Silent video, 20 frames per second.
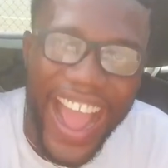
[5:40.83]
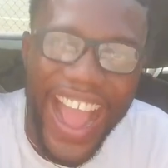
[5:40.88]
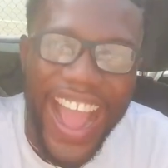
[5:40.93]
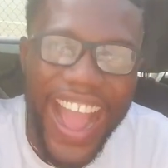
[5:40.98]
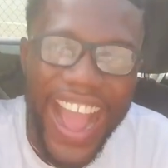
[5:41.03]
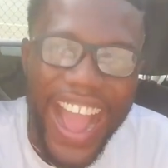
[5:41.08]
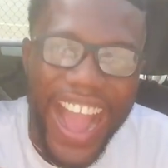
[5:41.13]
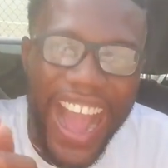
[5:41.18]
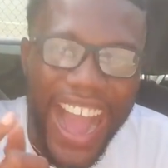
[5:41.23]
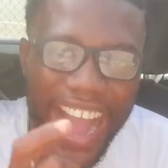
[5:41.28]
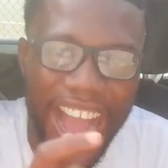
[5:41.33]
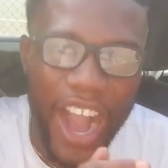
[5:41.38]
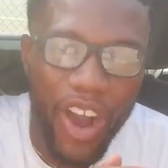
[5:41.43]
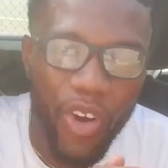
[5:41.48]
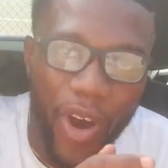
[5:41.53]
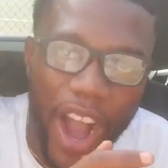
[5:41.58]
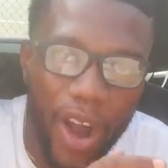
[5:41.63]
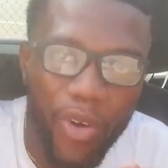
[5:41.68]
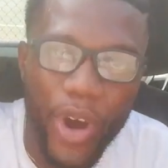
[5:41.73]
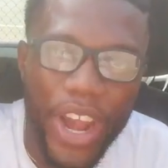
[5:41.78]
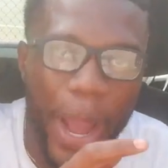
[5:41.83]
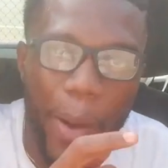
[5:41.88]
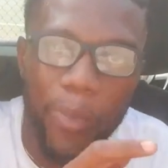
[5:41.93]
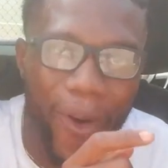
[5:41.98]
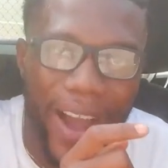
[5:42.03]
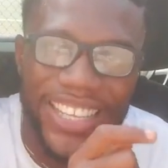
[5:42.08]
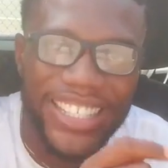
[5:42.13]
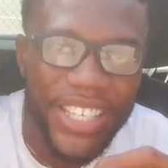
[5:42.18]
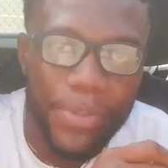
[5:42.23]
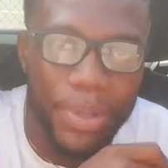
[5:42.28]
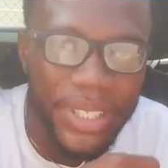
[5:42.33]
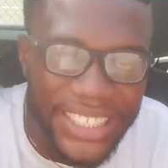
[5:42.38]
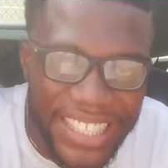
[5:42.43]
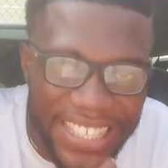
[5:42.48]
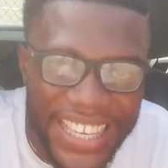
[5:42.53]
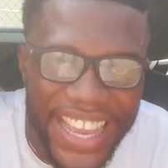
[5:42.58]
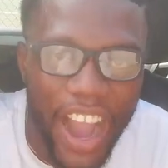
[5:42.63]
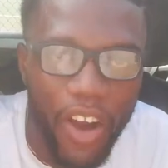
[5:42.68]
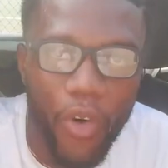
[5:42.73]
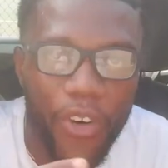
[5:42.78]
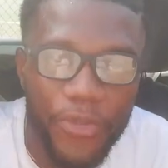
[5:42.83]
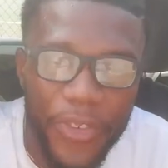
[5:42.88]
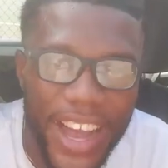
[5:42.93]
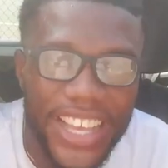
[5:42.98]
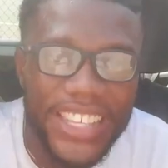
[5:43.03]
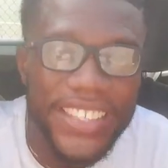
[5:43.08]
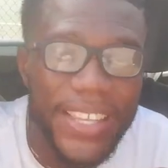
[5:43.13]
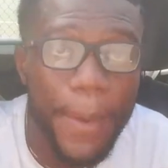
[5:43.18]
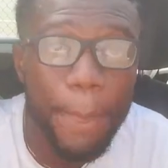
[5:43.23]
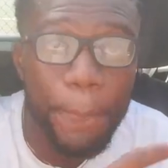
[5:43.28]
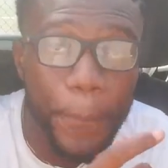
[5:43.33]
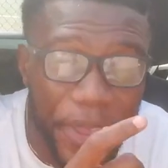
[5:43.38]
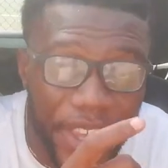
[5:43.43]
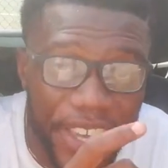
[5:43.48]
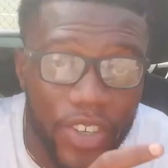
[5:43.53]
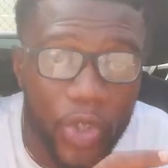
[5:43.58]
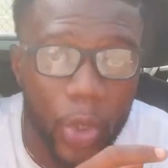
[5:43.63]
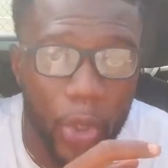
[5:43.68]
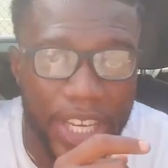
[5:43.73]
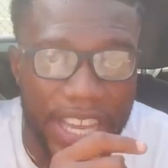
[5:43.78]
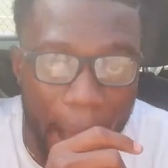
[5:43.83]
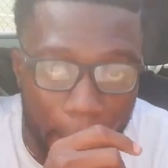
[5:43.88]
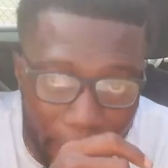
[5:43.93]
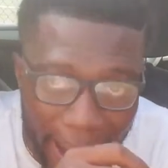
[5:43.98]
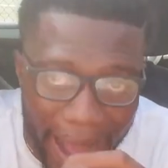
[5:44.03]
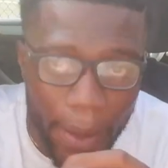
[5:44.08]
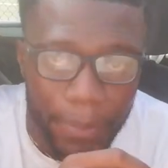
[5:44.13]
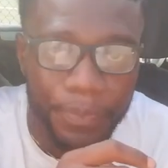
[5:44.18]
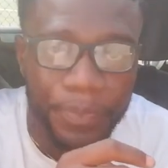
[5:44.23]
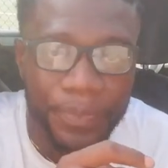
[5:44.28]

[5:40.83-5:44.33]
A quack, I have watched be dinner for fans and peas, so the abba.